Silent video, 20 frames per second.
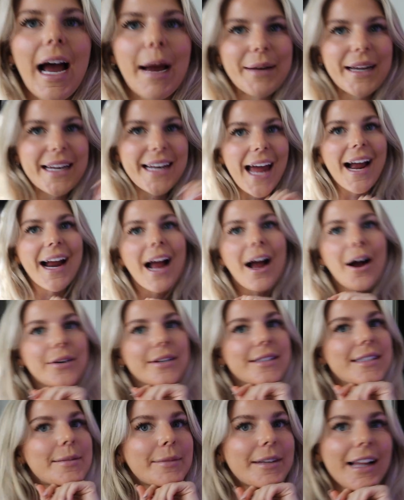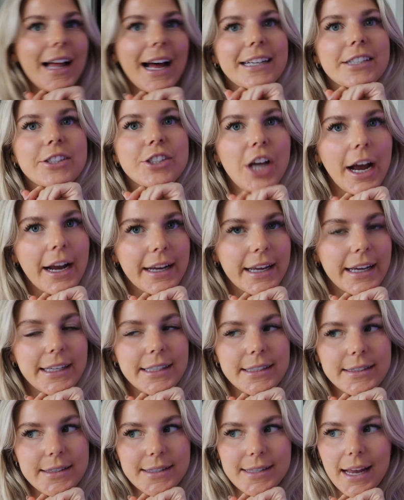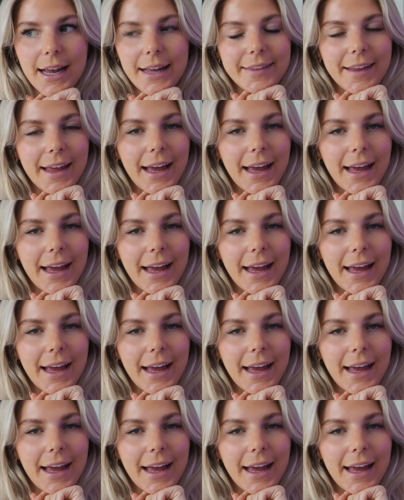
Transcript: I'm gonna knock out some client check-ins and